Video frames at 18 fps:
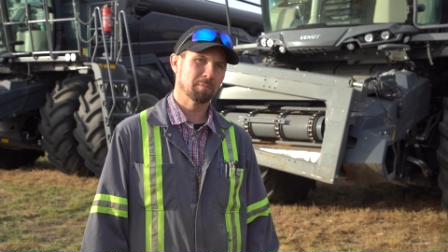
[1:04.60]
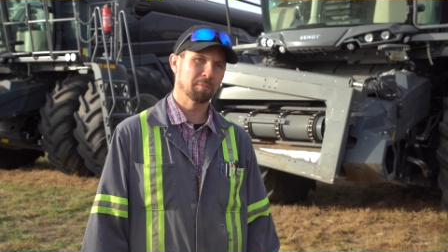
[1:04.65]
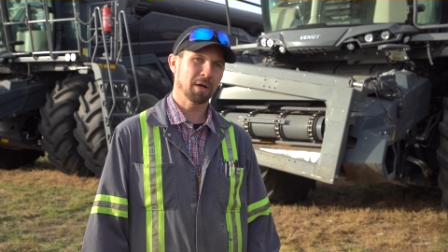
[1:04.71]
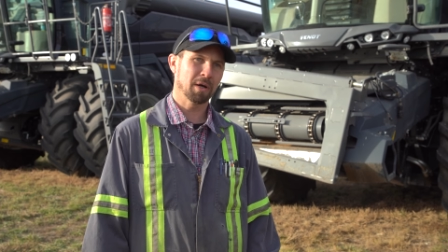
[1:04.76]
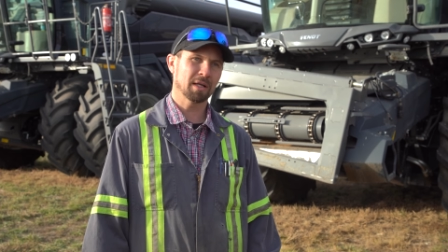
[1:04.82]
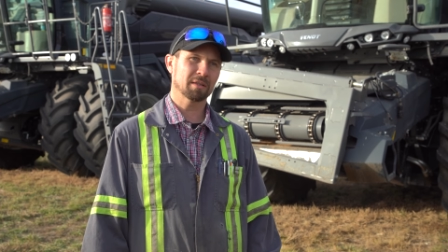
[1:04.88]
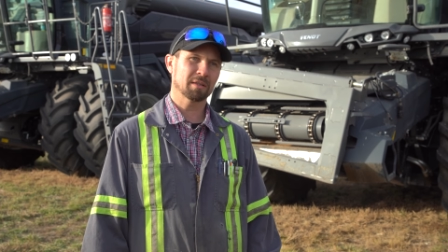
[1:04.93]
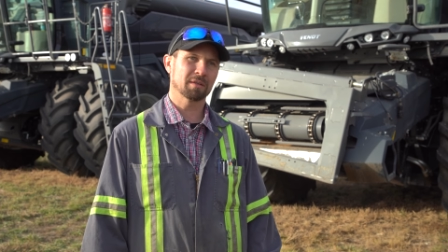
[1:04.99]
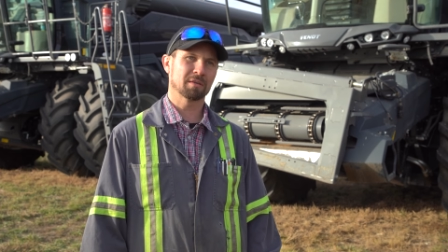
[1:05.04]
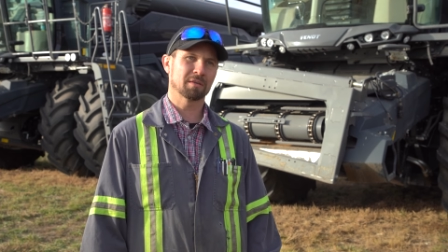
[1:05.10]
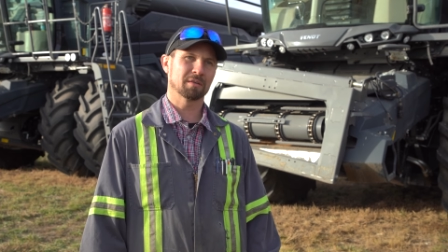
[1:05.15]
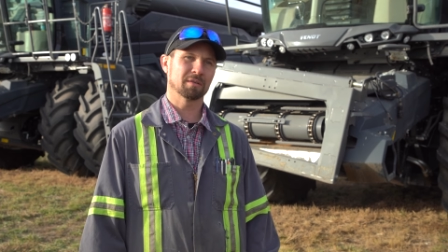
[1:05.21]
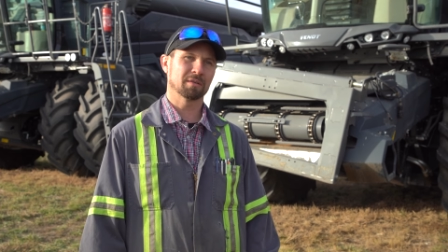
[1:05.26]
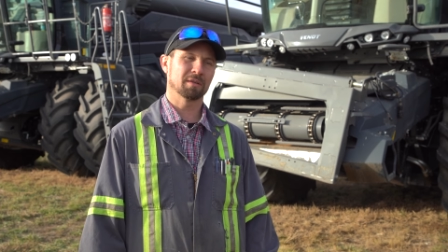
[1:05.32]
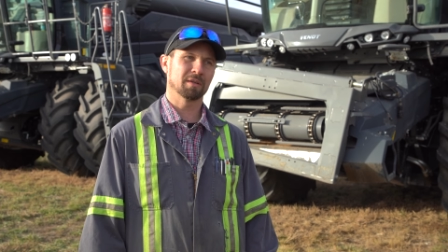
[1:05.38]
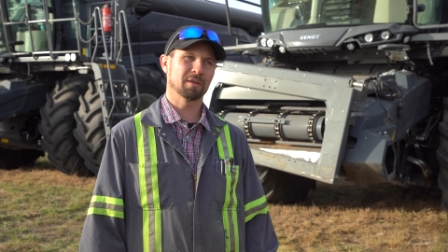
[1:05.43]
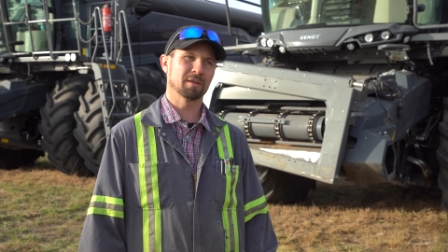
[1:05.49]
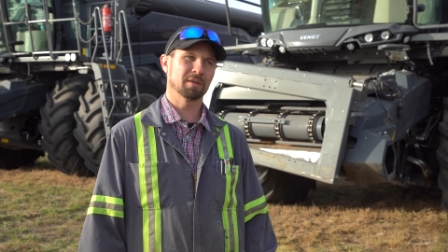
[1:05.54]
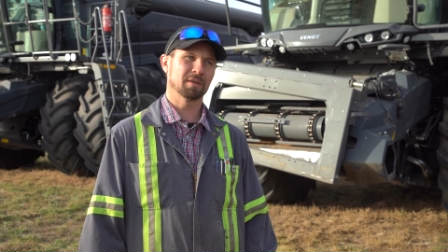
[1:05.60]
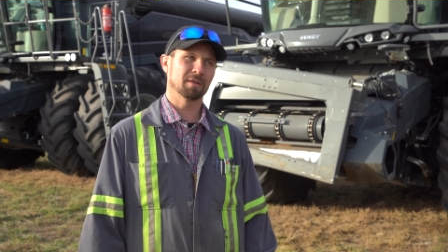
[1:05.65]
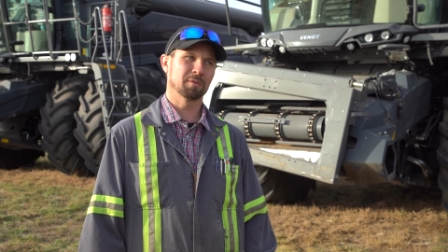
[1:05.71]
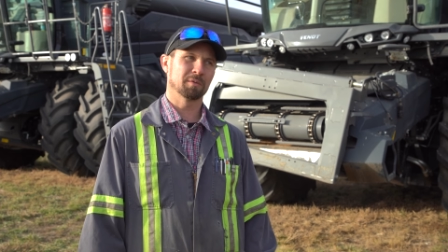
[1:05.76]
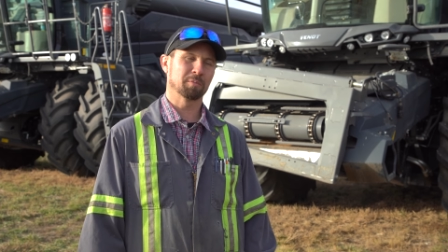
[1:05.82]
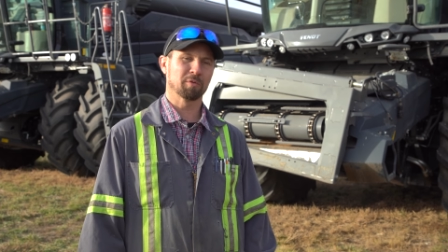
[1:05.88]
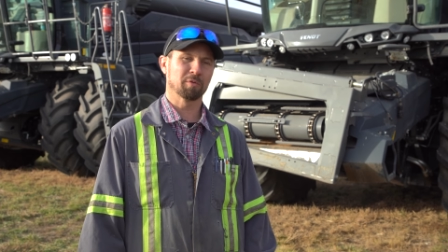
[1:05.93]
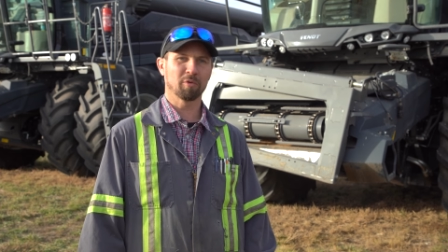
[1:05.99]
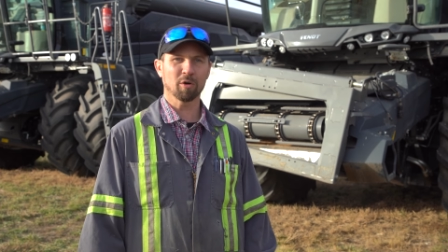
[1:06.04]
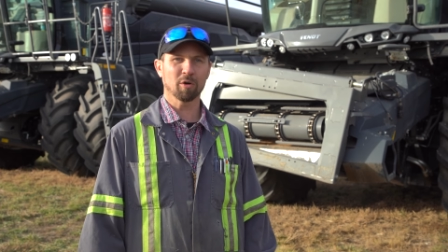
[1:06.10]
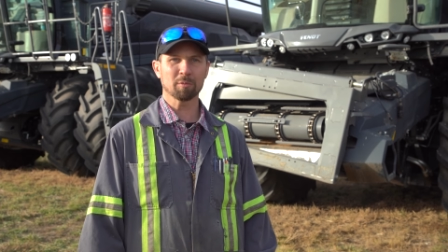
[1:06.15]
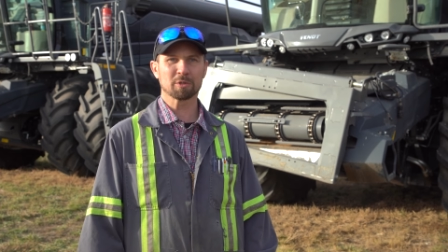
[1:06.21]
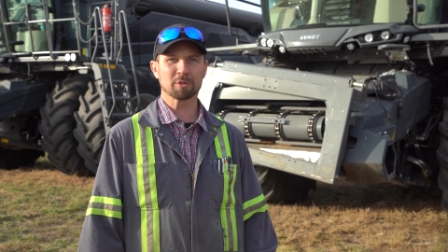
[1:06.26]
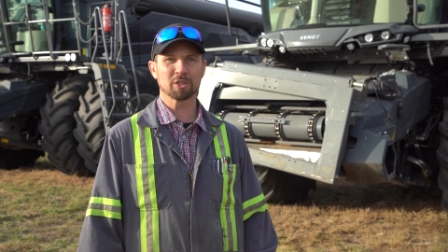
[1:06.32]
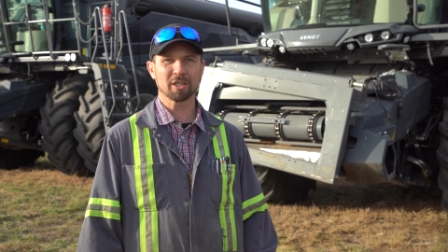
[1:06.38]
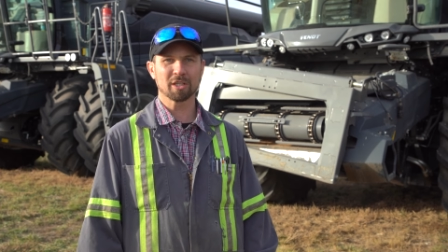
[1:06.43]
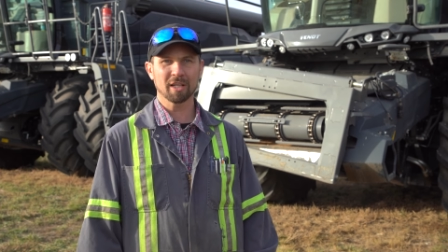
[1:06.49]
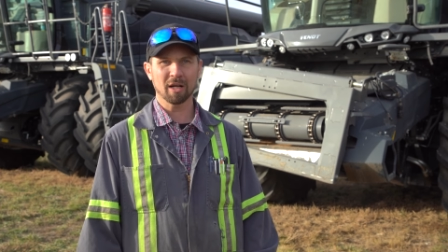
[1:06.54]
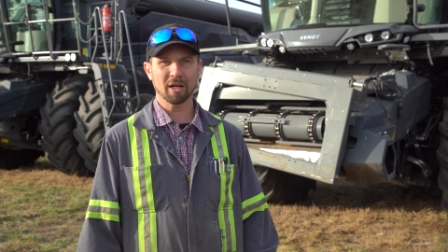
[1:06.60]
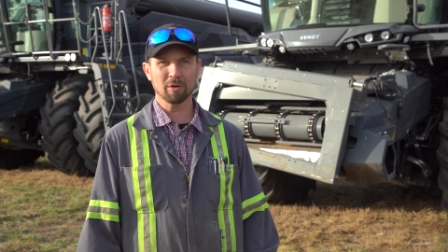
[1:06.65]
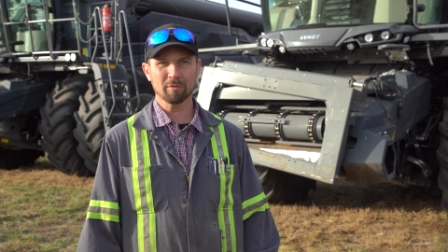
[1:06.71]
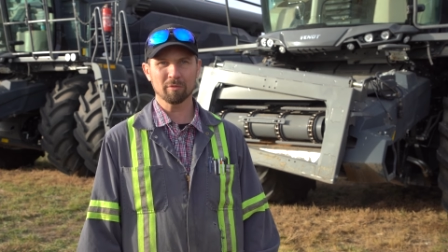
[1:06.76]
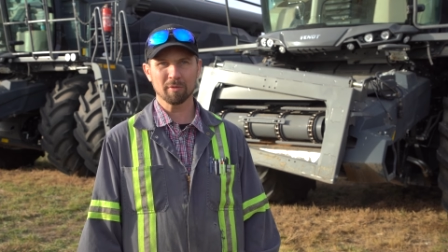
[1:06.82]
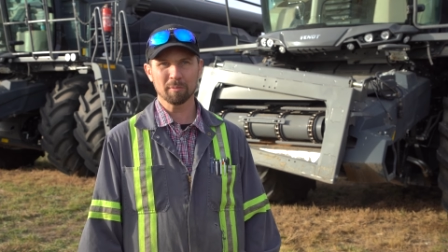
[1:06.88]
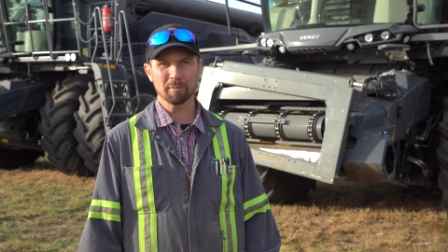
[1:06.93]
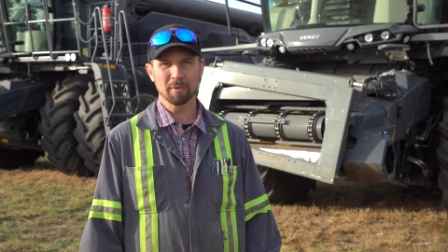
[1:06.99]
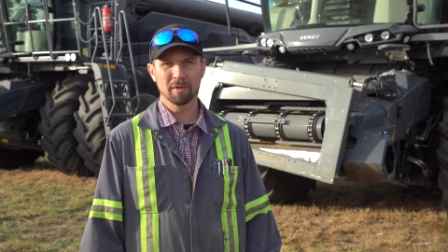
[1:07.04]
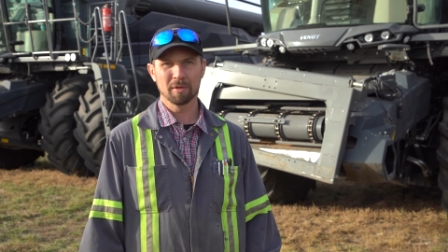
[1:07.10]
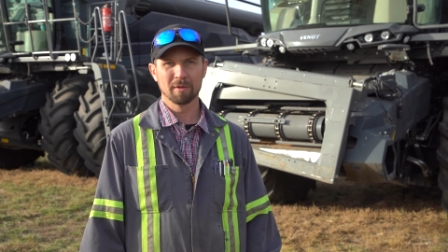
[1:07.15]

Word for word: but the performance you get out of them